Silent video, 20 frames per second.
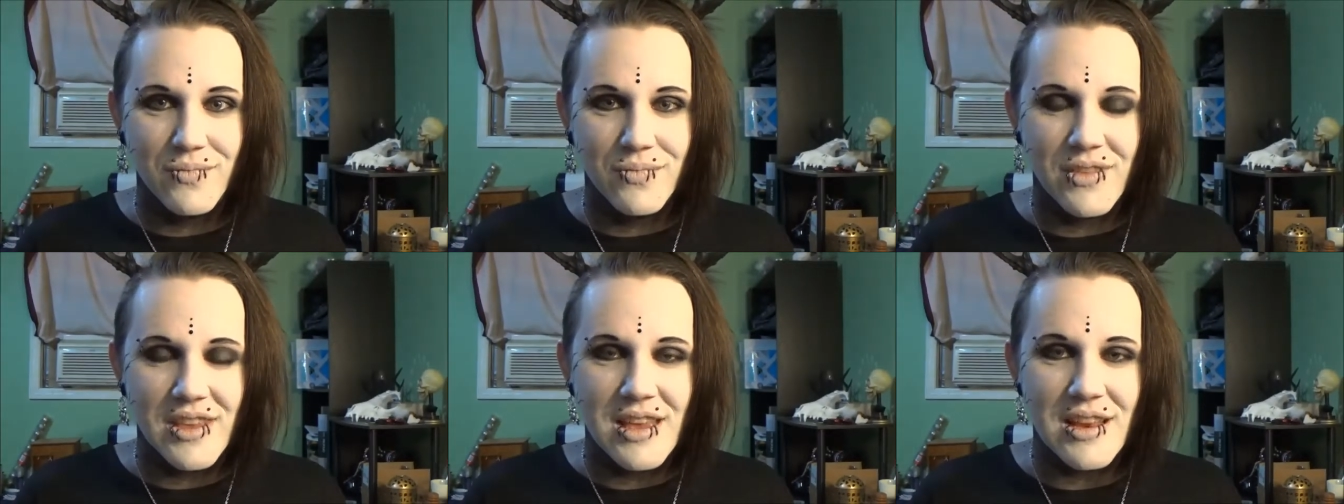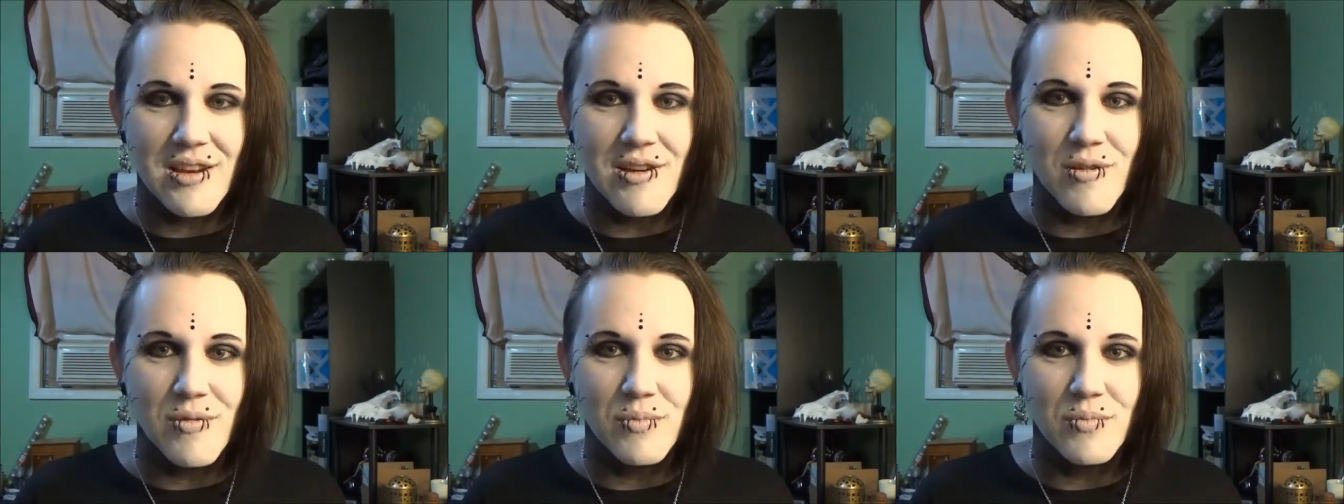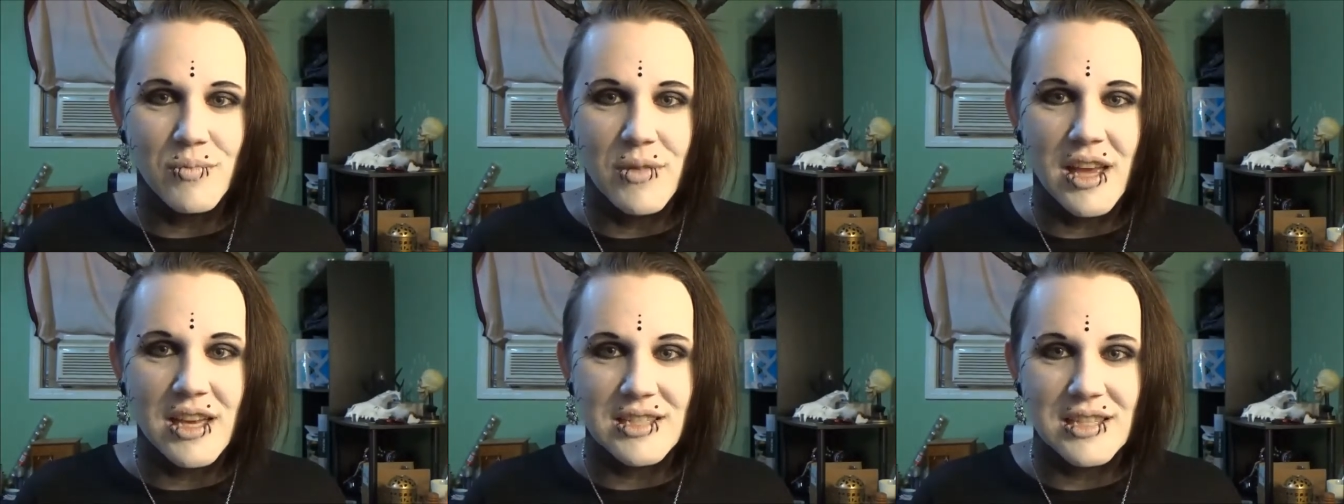you know,
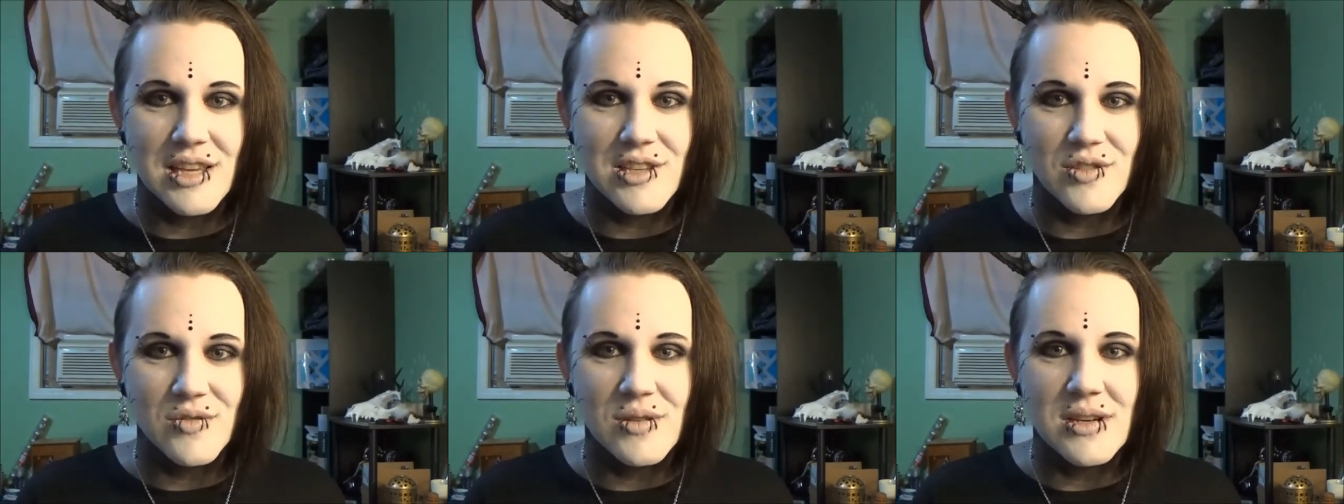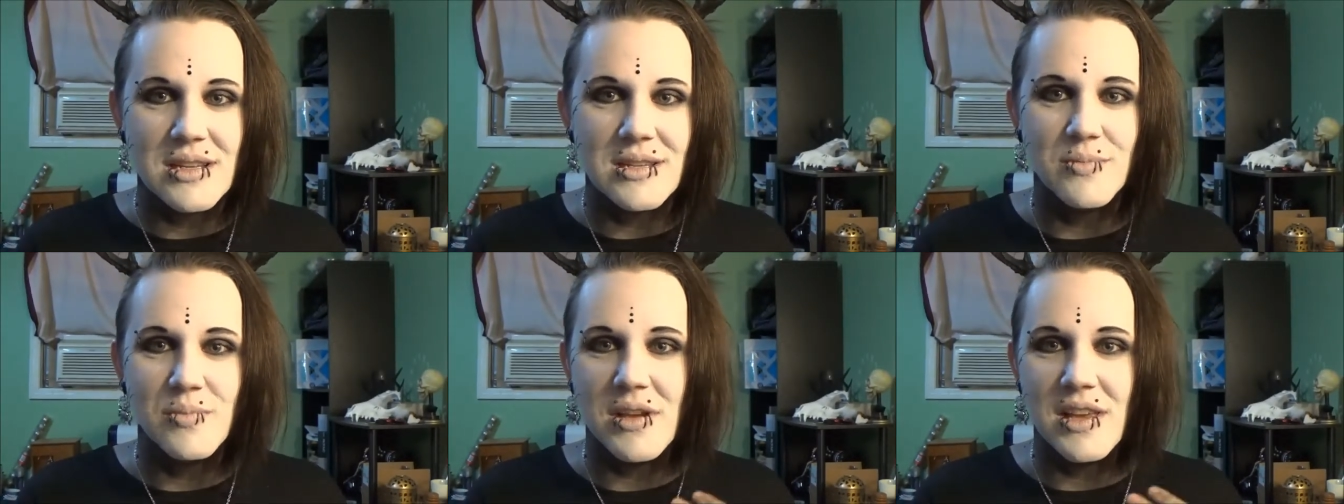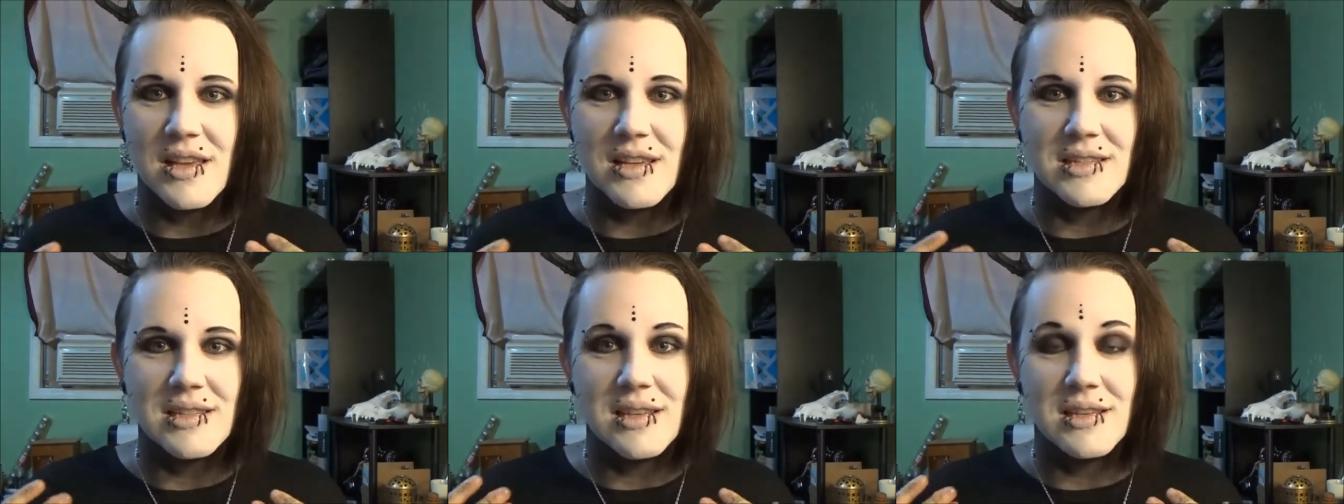accessories,
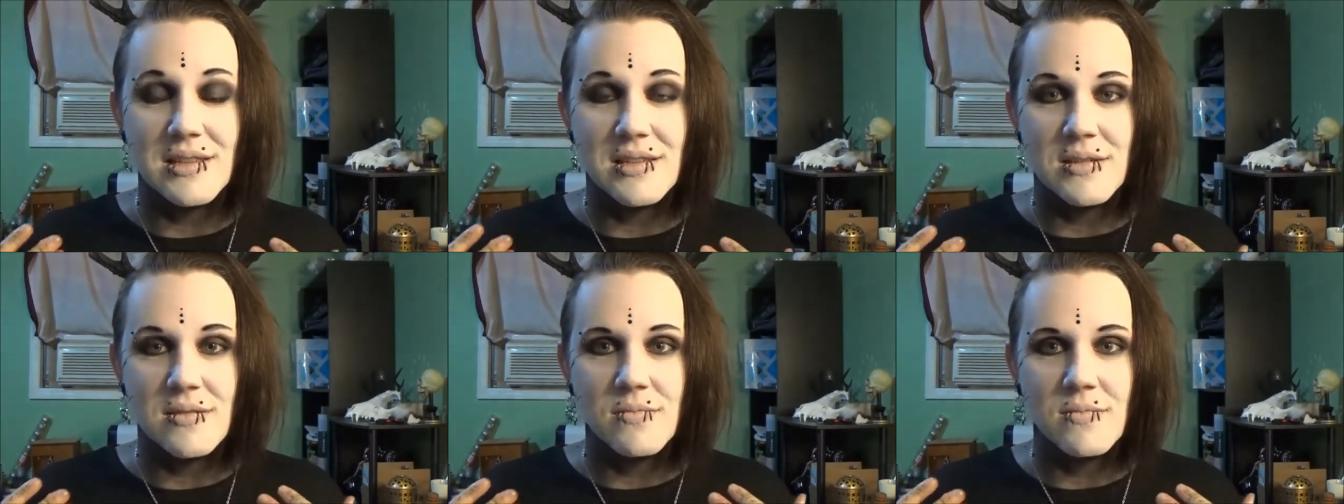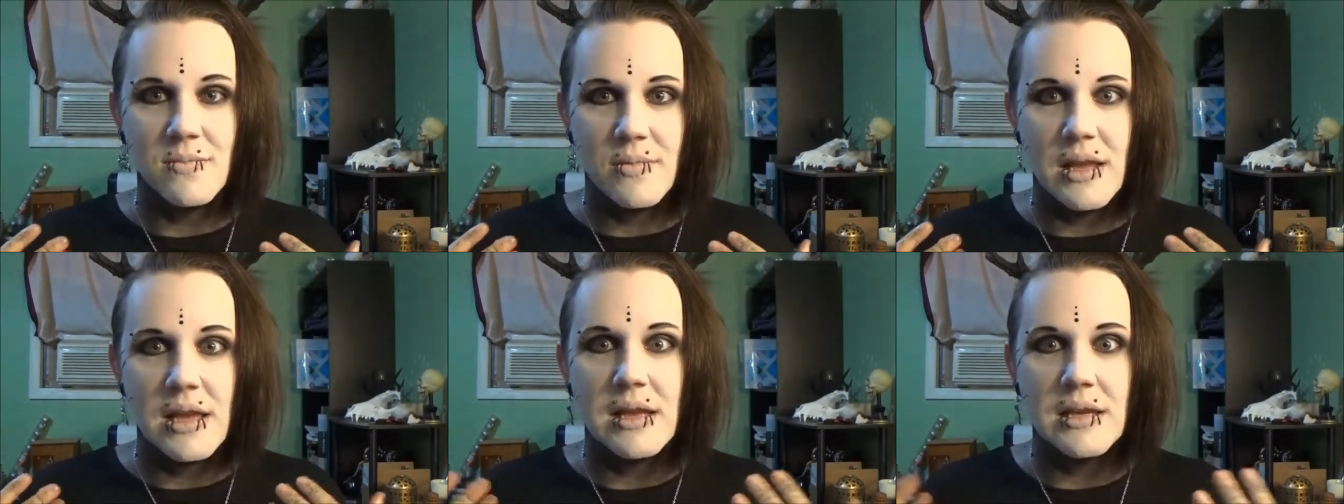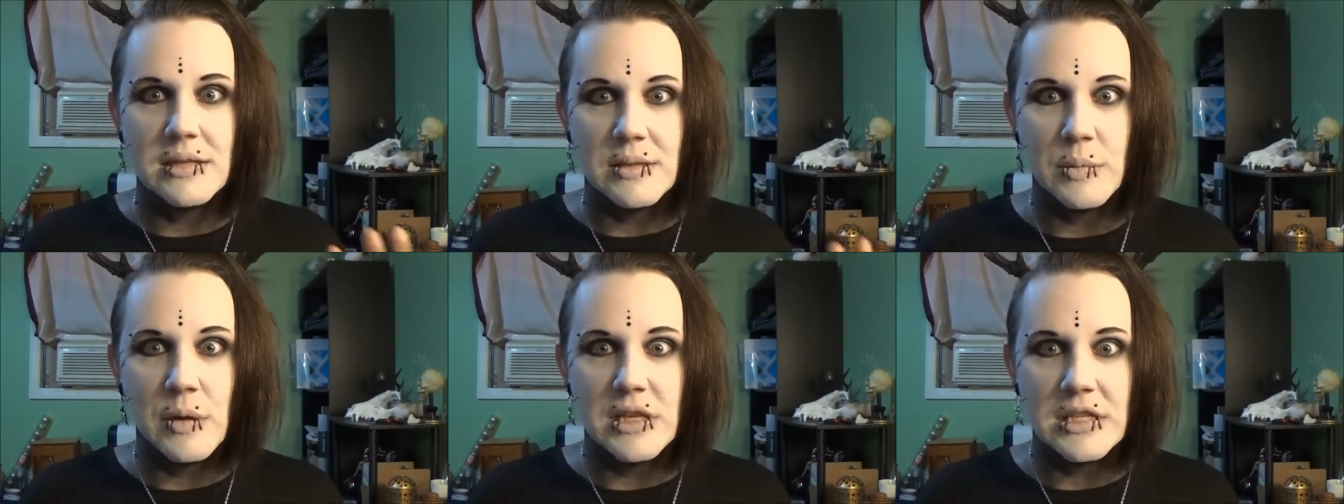because that's
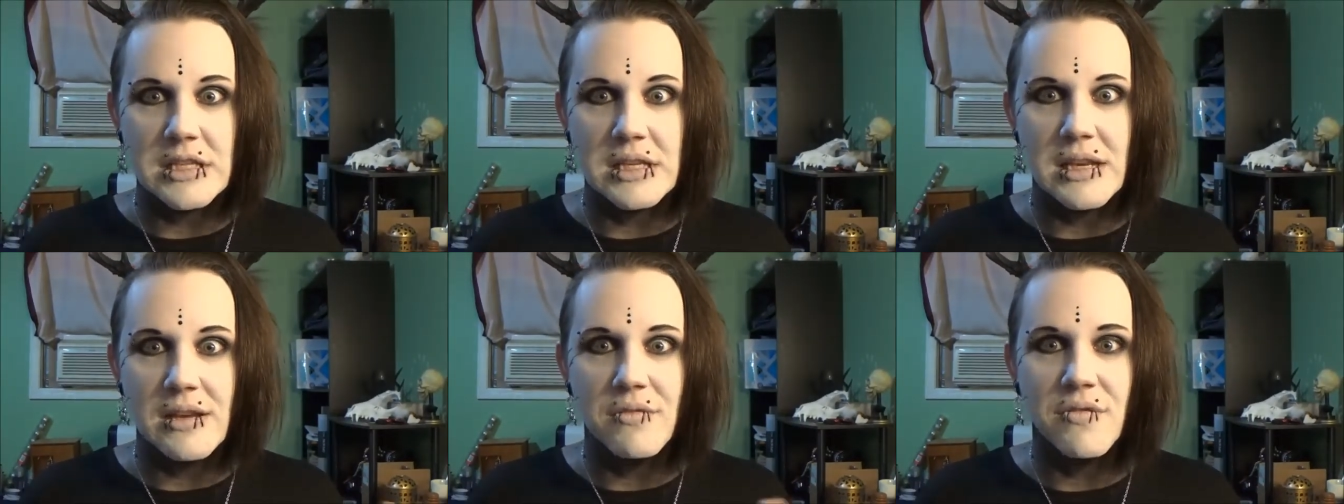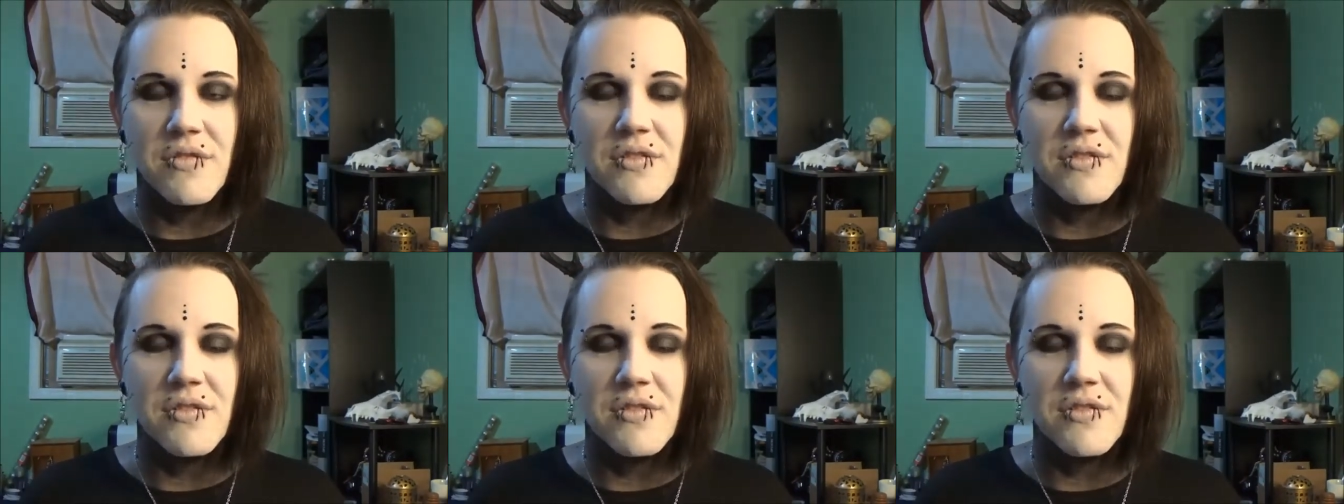expensive.